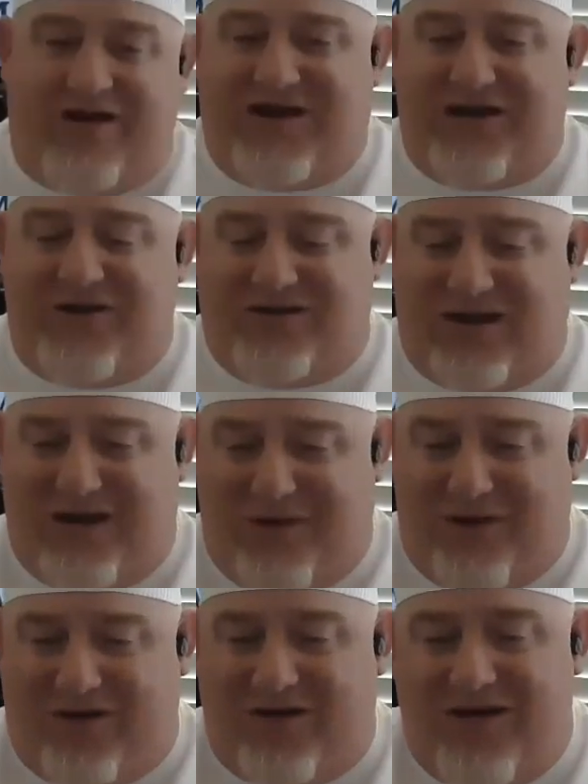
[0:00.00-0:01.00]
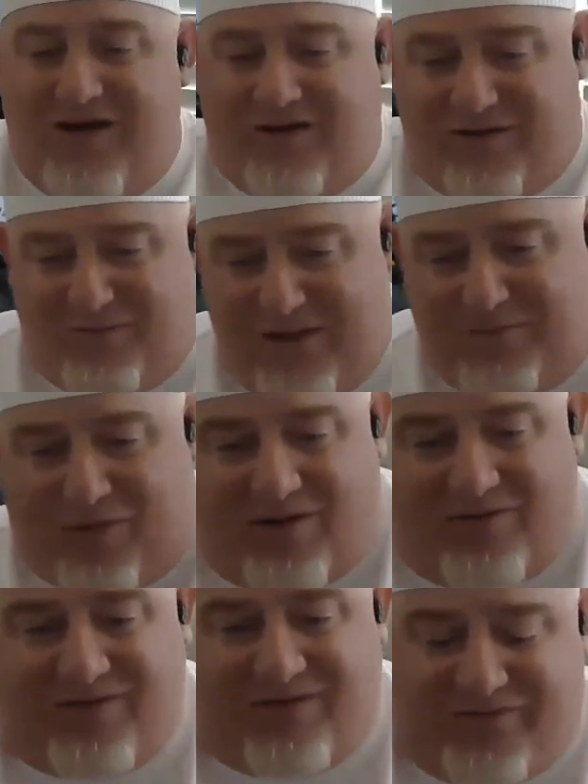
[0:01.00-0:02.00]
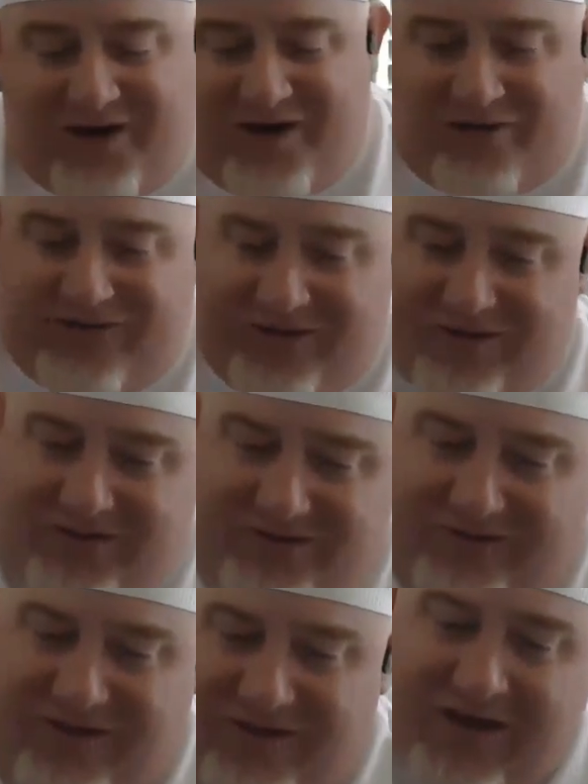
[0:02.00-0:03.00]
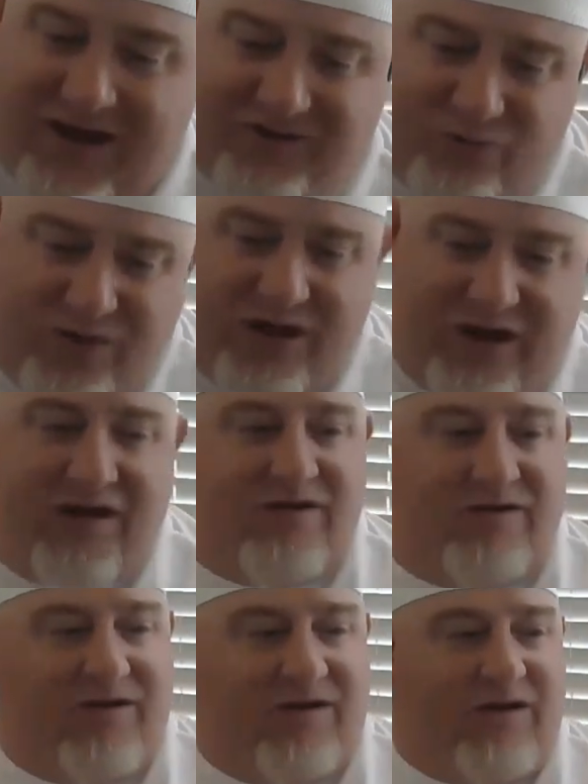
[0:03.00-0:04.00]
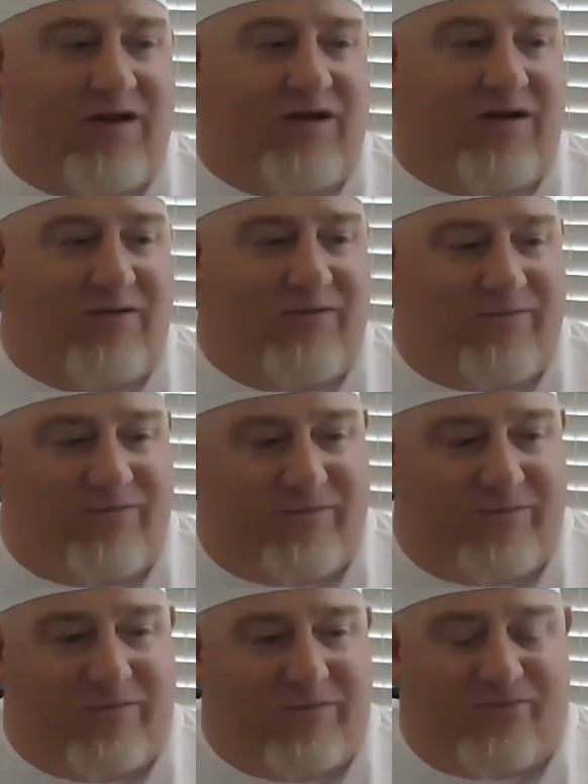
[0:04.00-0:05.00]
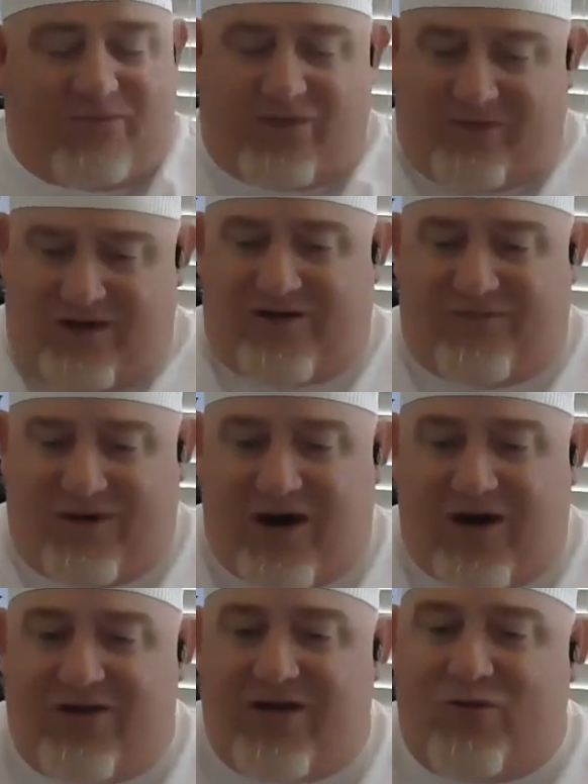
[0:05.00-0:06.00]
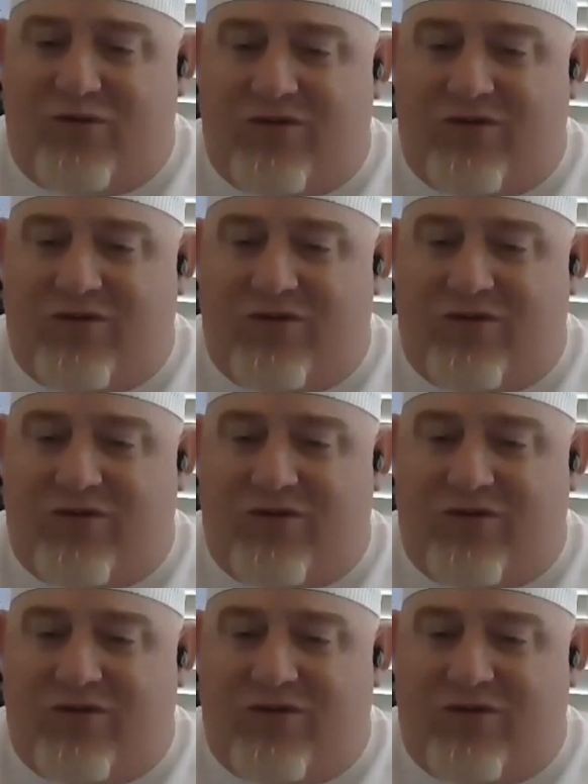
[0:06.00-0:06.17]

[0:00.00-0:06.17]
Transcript: taking your time out to be a part of this video series. As we, for the sake of Allah, that